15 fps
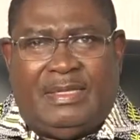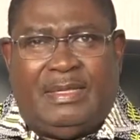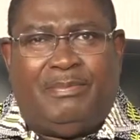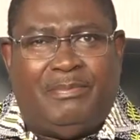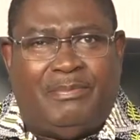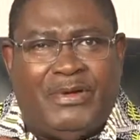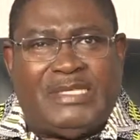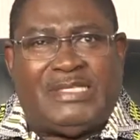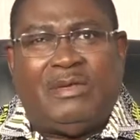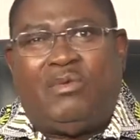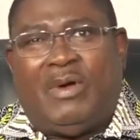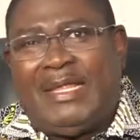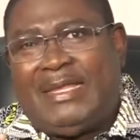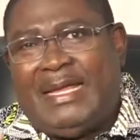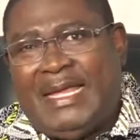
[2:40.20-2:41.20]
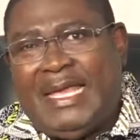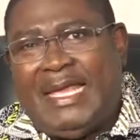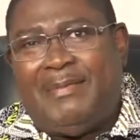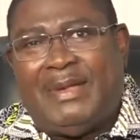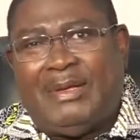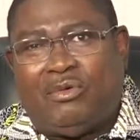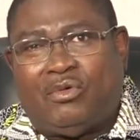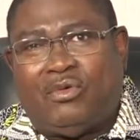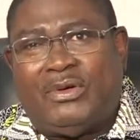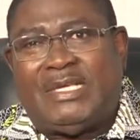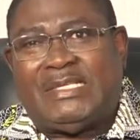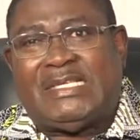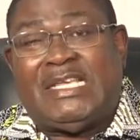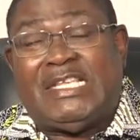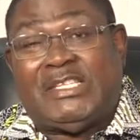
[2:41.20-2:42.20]
The reason why they are Amen
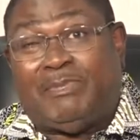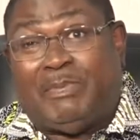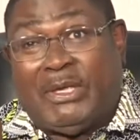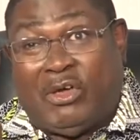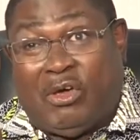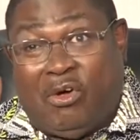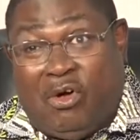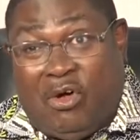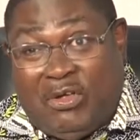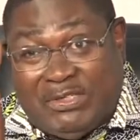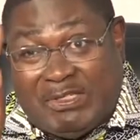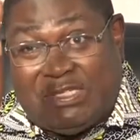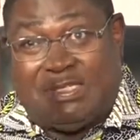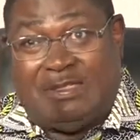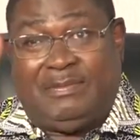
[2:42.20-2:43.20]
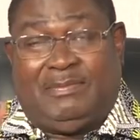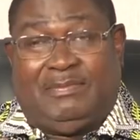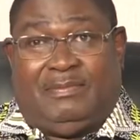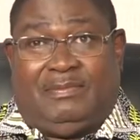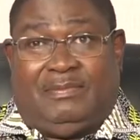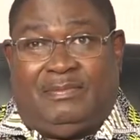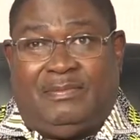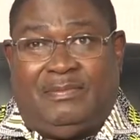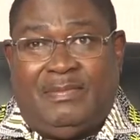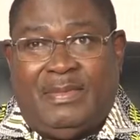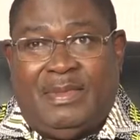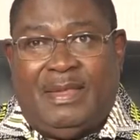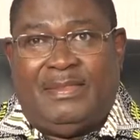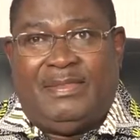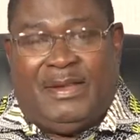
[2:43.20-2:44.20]
crooners is because
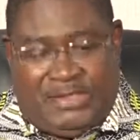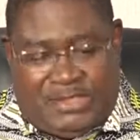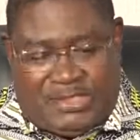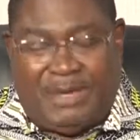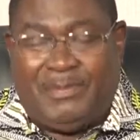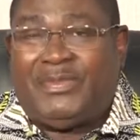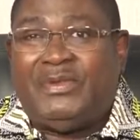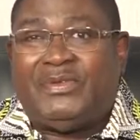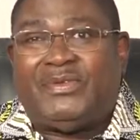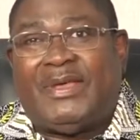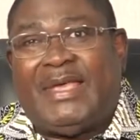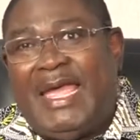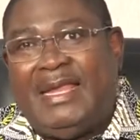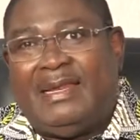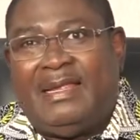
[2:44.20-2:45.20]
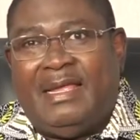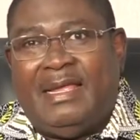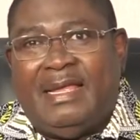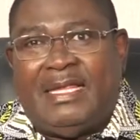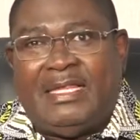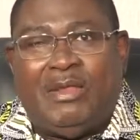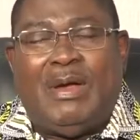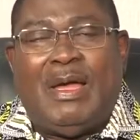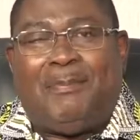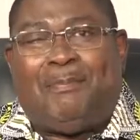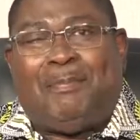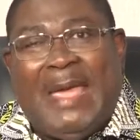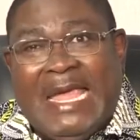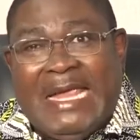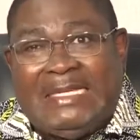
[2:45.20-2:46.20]
there is something to gain. They were
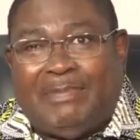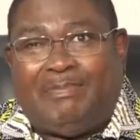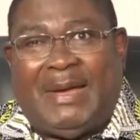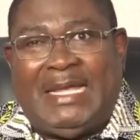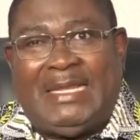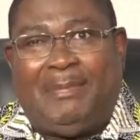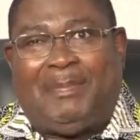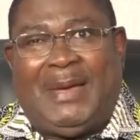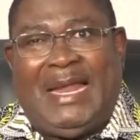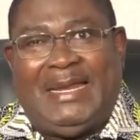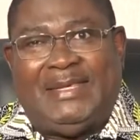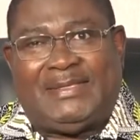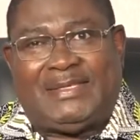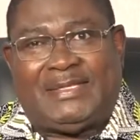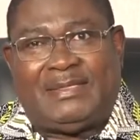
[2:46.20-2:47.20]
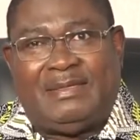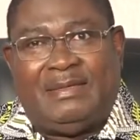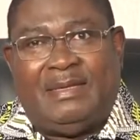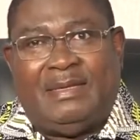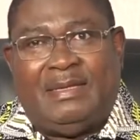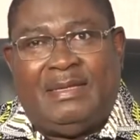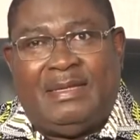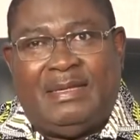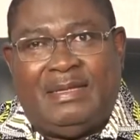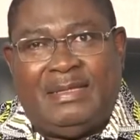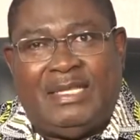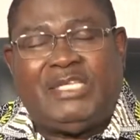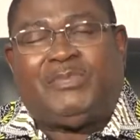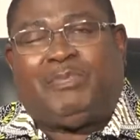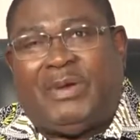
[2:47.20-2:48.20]
paid by the palace.
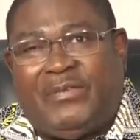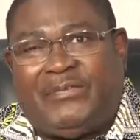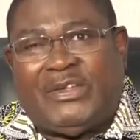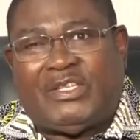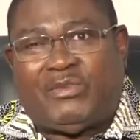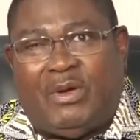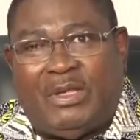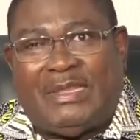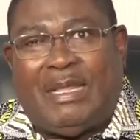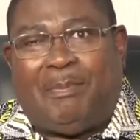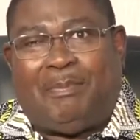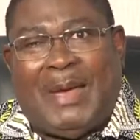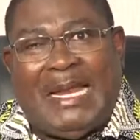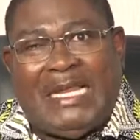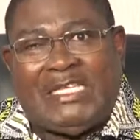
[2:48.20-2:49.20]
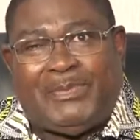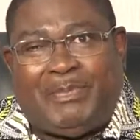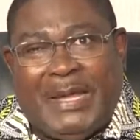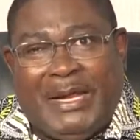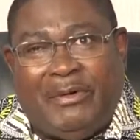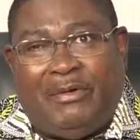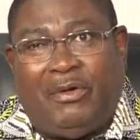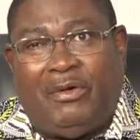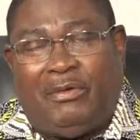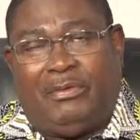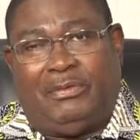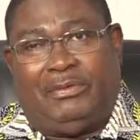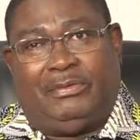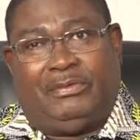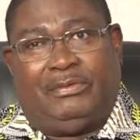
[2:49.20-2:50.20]
These prophets were on the palace
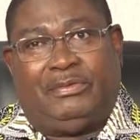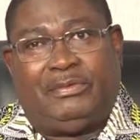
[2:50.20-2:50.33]
payroll